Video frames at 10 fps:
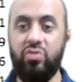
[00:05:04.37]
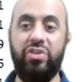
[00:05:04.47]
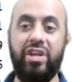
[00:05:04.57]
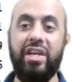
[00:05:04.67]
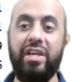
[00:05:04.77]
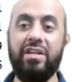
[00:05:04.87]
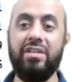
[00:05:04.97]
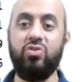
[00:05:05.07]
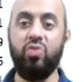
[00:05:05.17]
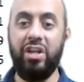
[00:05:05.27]
to read,
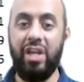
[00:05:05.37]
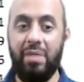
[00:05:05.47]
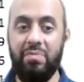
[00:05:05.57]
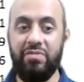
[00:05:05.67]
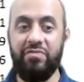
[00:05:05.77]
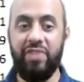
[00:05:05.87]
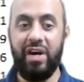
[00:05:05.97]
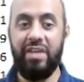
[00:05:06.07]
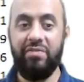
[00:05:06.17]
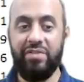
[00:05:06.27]
to attempt
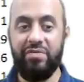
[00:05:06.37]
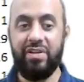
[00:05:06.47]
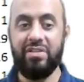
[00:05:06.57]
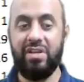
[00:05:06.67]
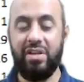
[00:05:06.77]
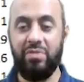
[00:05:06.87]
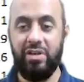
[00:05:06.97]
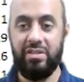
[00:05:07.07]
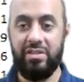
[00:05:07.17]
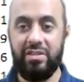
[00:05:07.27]
five different
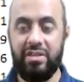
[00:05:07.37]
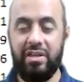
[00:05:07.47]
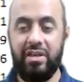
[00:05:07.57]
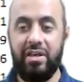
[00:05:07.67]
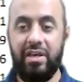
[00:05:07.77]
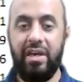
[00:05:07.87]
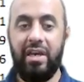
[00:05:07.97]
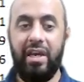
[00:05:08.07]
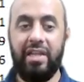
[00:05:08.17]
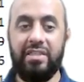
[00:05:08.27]
assignments
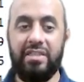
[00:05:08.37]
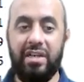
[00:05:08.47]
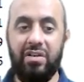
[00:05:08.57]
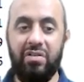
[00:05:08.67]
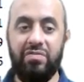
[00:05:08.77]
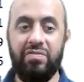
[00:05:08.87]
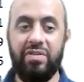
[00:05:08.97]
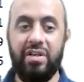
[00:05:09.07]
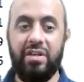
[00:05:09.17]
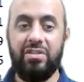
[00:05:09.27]
instead of
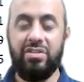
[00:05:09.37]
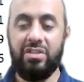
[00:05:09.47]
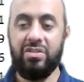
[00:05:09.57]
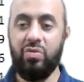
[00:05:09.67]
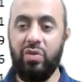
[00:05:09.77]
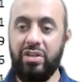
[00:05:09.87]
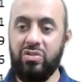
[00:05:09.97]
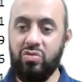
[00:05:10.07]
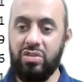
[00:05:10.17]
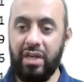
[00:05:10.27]
just going
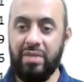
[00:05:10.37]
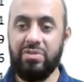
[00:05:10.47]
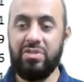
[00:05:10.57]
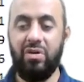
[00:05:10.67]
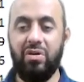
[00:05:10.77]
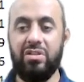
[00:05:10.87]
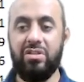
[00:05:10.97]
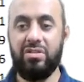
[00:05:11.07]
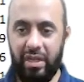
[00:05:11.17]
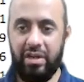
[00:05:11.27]
two times on
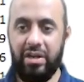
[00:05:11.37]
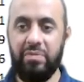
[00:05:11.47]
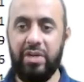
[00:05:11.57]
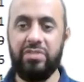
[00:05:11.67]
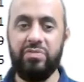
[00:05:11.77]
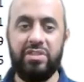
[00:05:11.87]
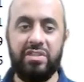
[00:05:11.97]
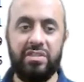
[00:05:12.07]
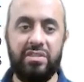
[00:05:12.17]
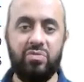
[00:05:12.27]
the learning management
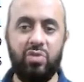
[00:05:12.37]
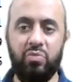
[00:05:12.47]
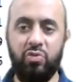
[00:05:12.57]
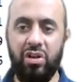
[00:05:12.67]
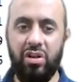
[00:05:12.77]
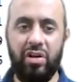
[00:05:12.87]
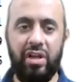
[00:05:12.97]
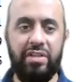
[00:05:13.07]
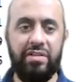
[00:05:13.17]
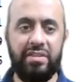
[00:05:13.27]
system or Moodle or
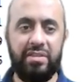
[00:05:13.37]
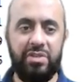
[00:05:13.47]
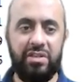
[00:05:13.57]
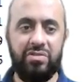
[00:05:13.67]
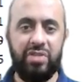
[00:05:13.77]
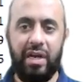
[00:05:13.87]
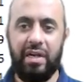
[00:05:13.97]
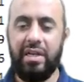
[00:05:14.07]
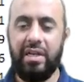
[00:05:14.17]
anything similar to that,